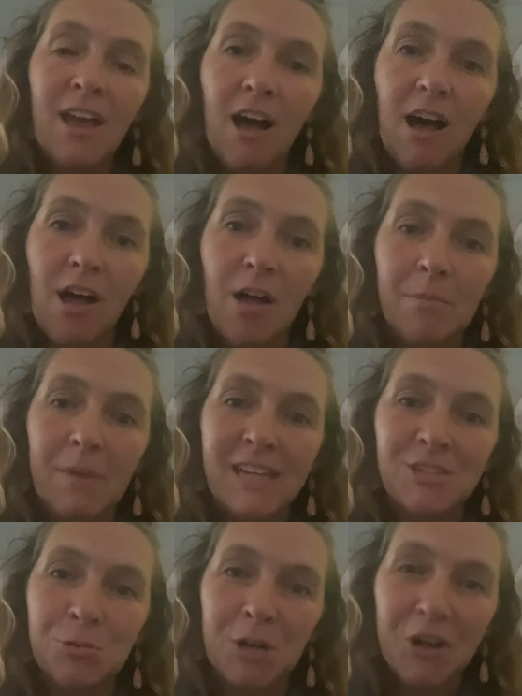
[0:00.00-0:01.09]
and
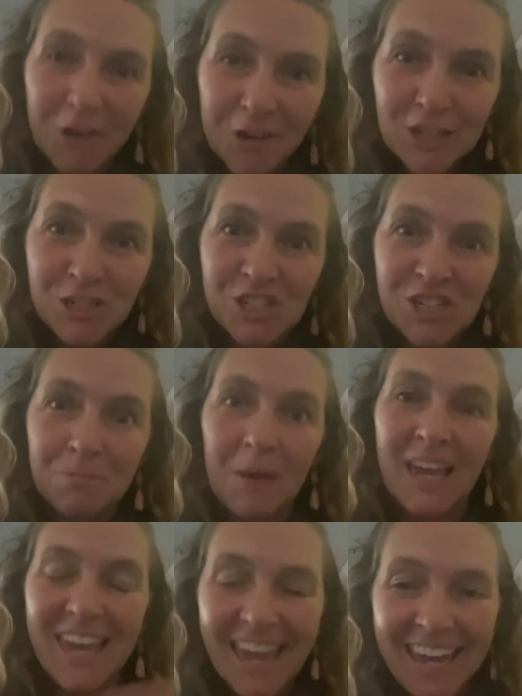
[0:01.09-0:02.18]
to encourage my
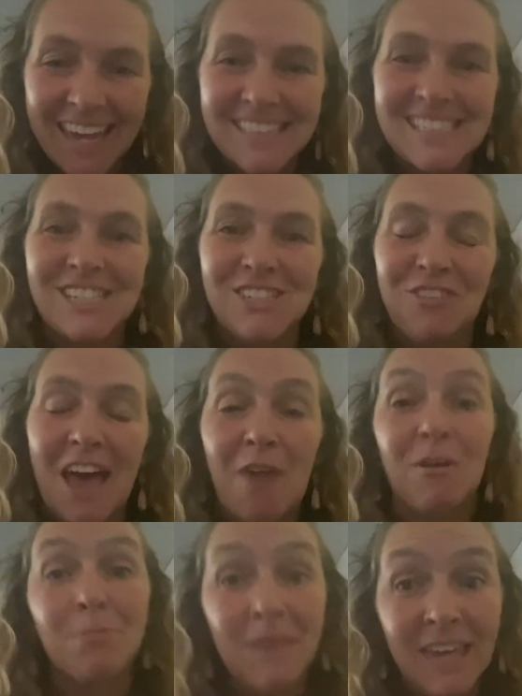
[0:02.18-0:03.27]
kids to do that
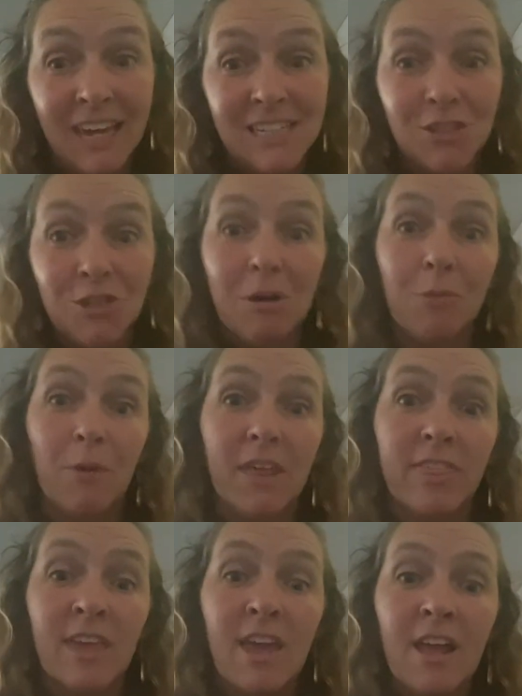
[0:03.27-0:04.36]
with me, to do it
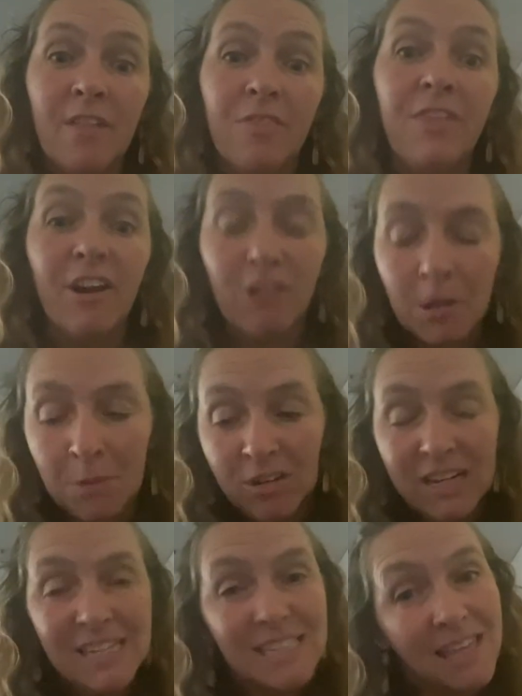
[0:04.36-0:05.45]
with their
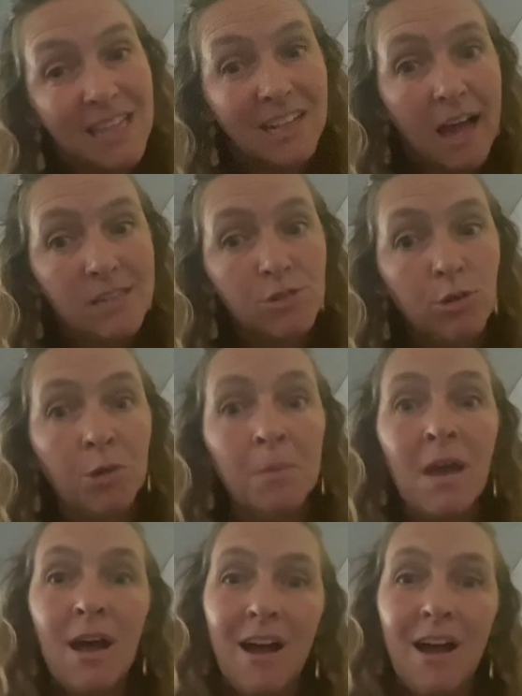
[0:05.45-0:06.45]
communities in the classroom,